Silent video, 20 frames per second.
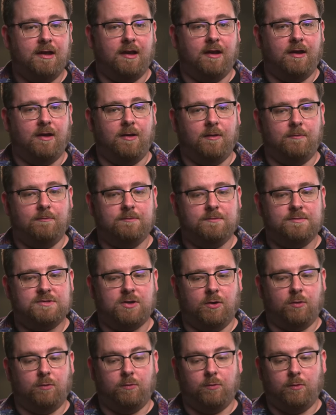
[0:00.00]

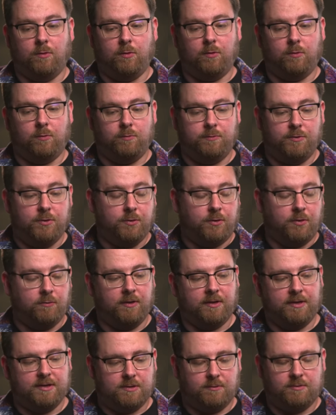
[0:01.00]
So all you could
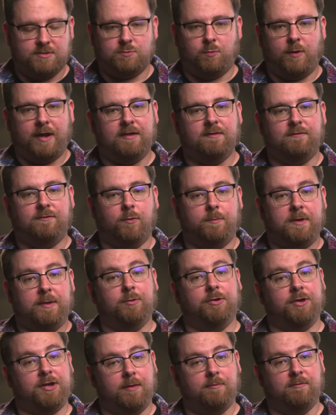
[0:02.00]
really do is wait for
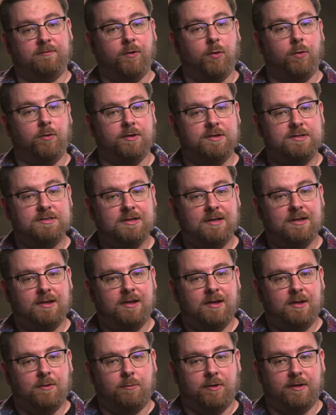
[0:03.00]
people to come forward
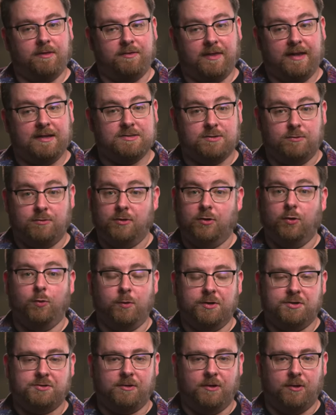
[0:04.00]
with things you knew
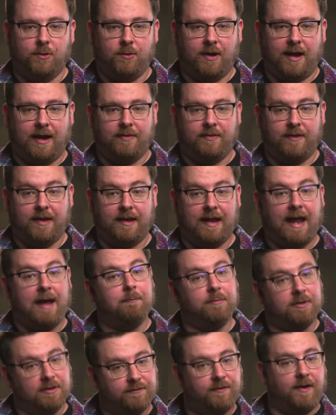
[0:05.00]
were true and then
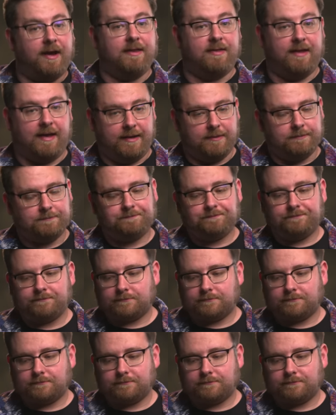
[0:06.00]
amplify that.